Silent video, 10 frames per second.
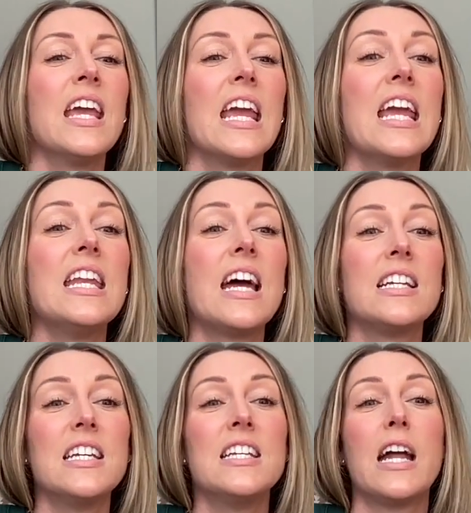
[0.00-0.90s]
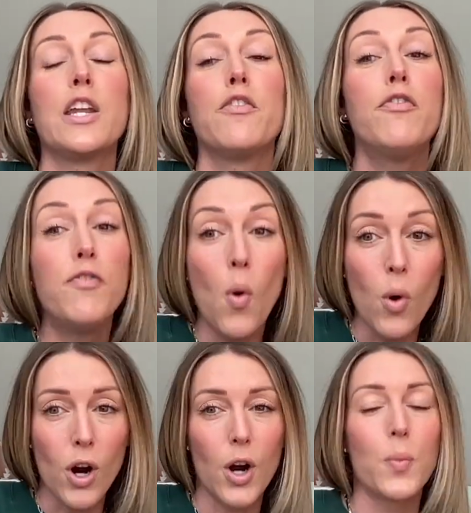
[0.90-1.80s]
In
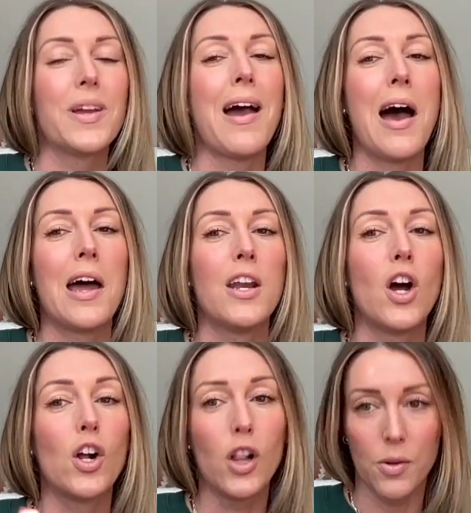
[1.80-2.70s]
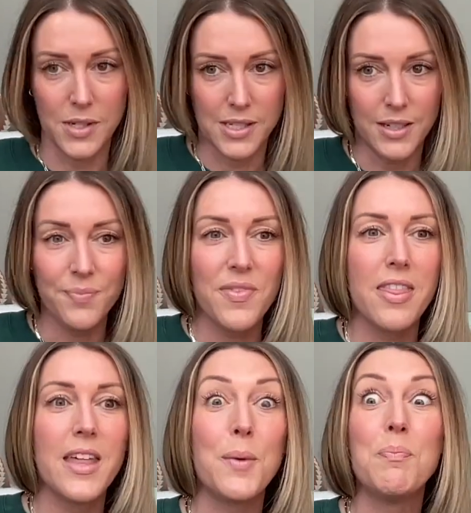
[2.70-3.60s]
1994, we had Clarissa,
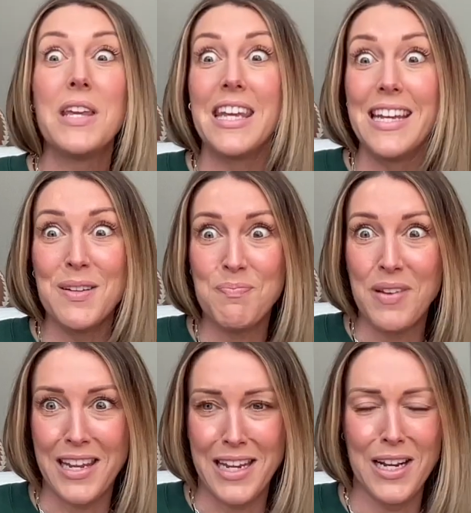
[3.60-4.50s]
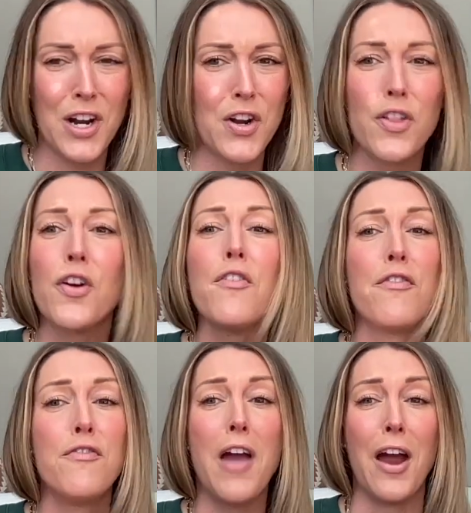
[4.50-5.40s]
then Pete and Pete, another
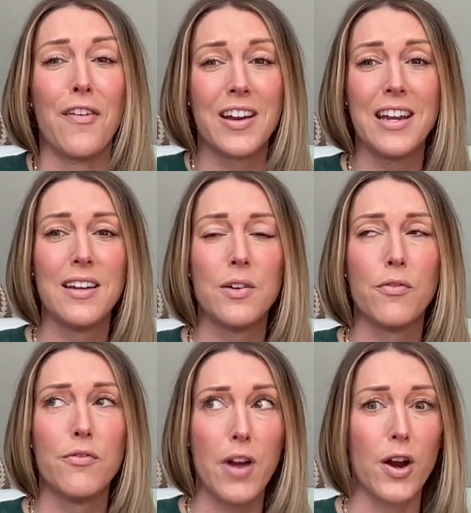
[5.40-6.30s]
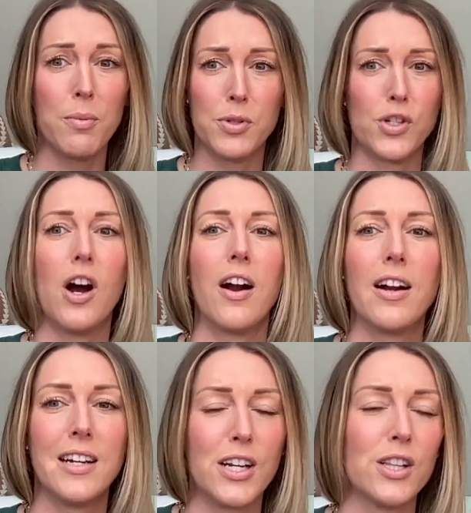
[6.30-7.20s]
very, very
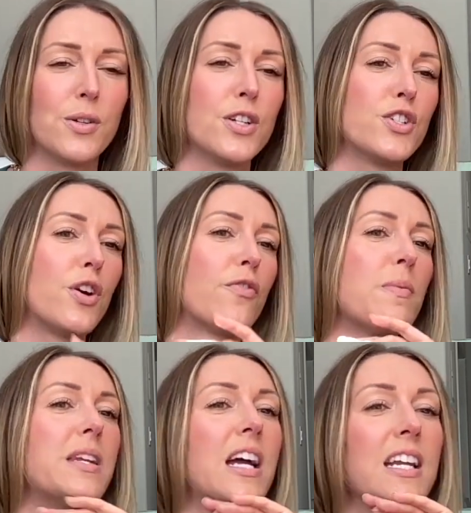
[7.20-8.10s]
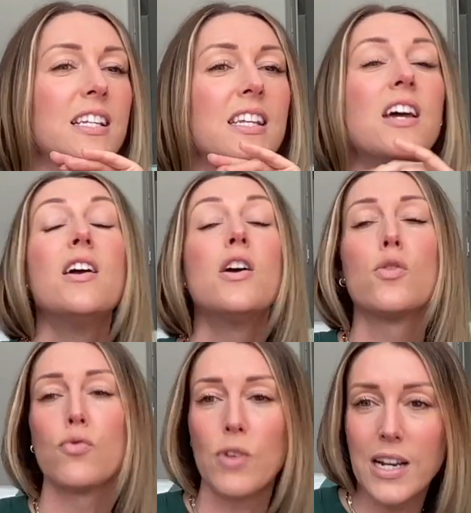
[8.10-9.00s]
bizarre Nickelodeon show from the 90s,
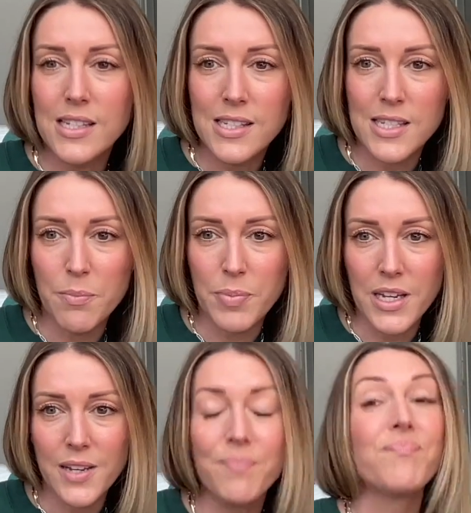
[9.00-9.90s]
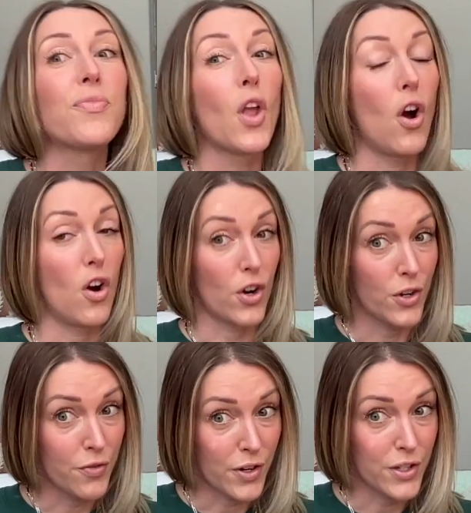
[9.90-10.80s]
Ren and Stimpy, Are
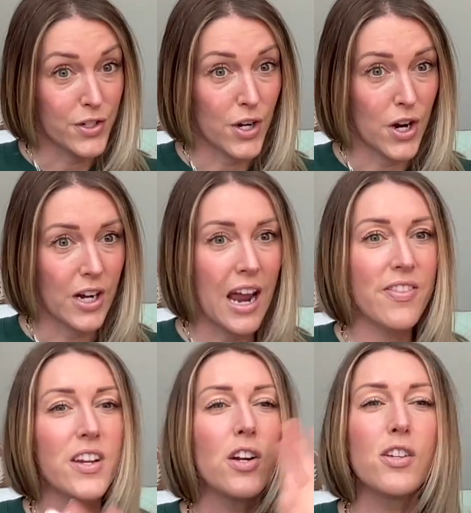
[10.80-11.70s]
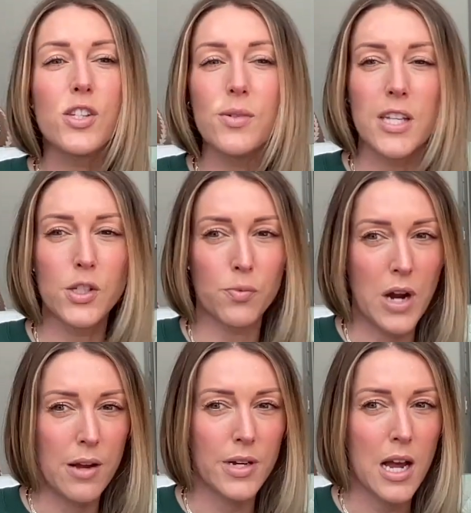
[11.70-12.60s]
You Afraid of the Dark? And then it also says
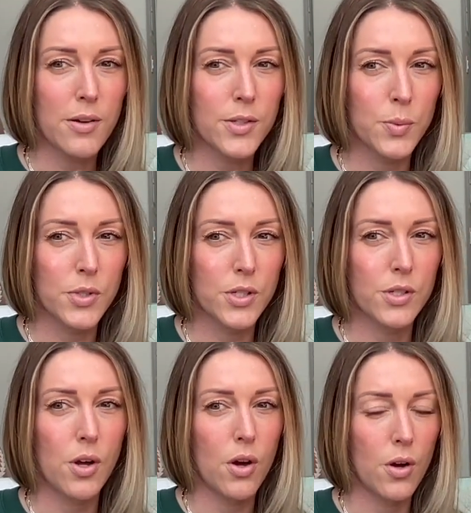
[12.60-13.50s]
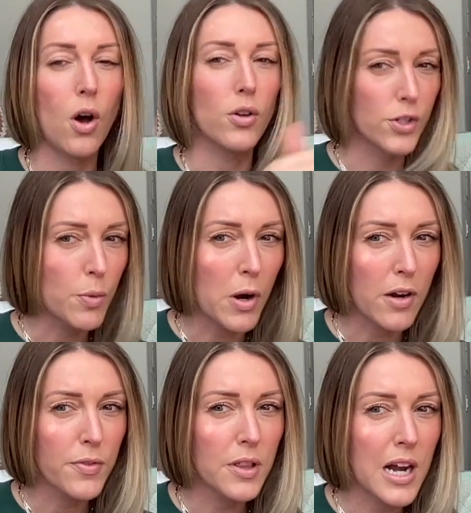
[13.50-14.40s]
Roundhouse was also part
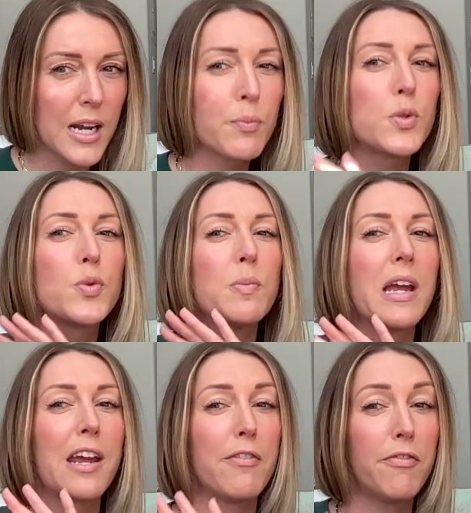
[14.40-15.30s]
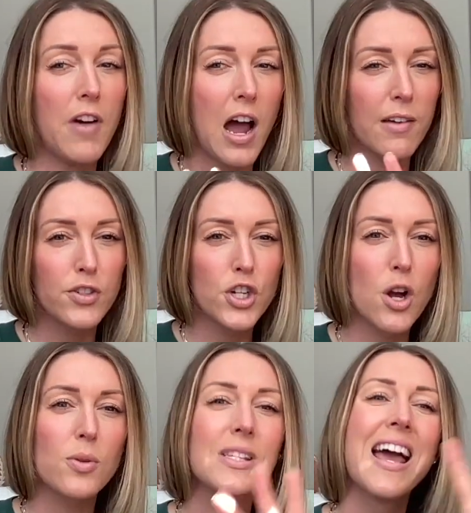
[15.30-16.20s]
of the lineup, which would make it 5
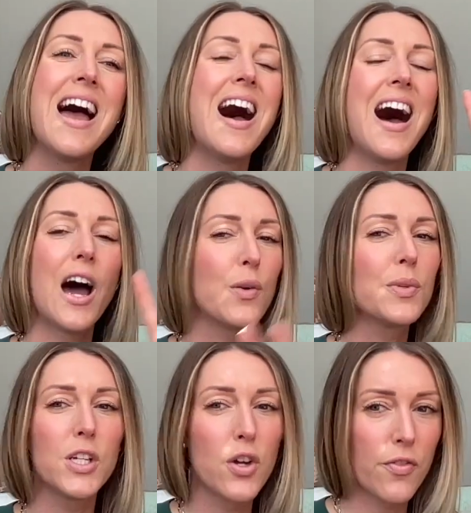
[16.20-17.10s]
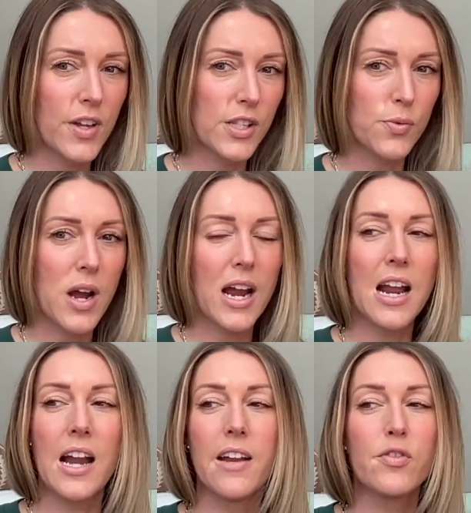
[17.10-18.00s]
shows. I don't really know if that's right.
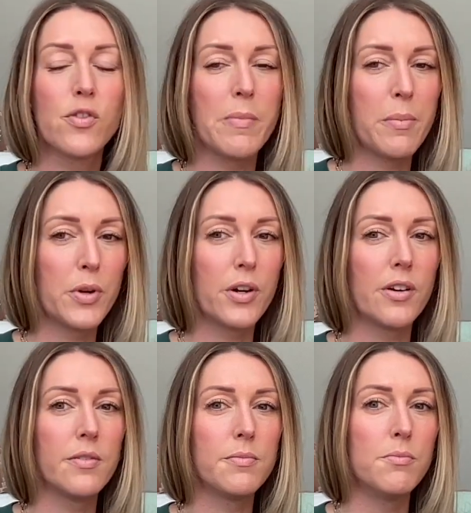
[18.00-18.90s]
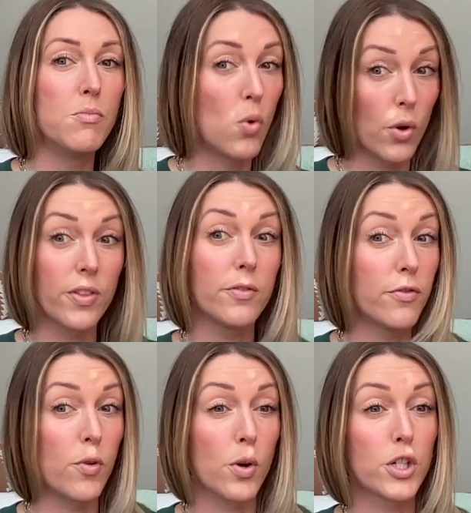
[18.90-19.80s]
I never remember more than
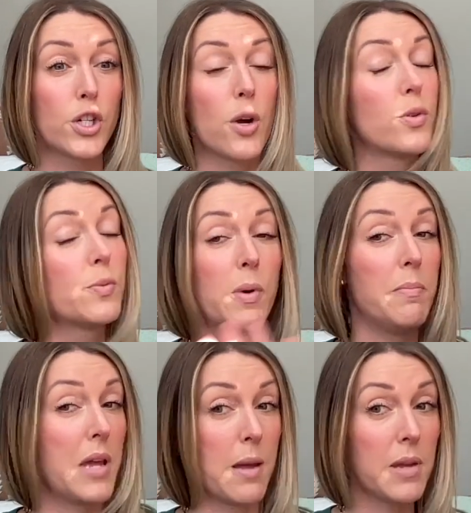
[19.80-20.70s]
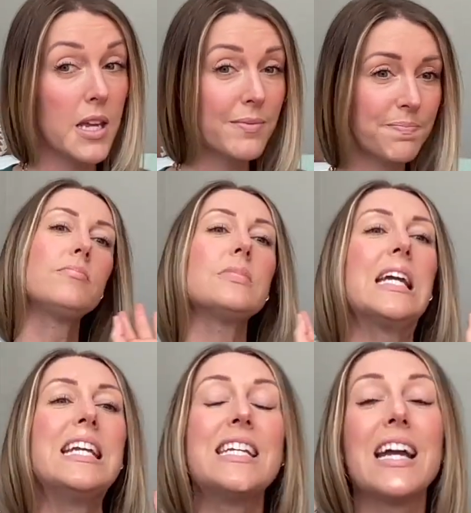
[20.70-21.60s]
4 shows, but maybe.
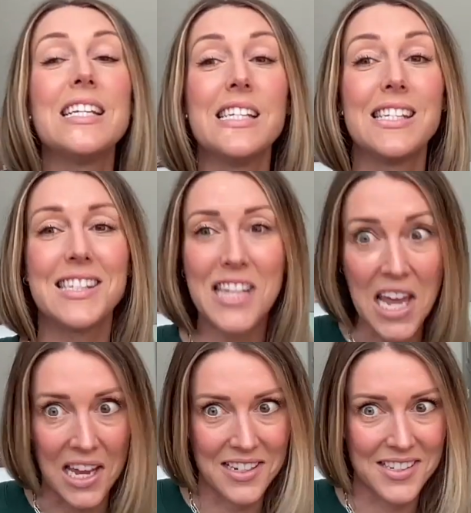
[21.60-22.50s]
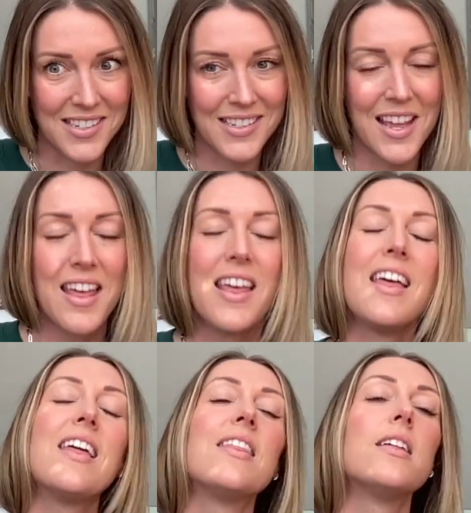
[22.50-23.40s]
In 96,
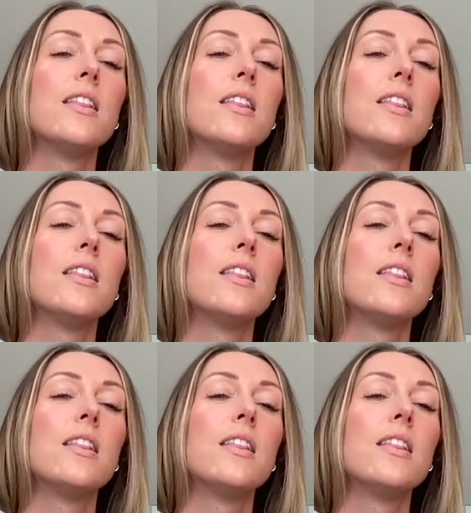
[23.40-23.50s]
the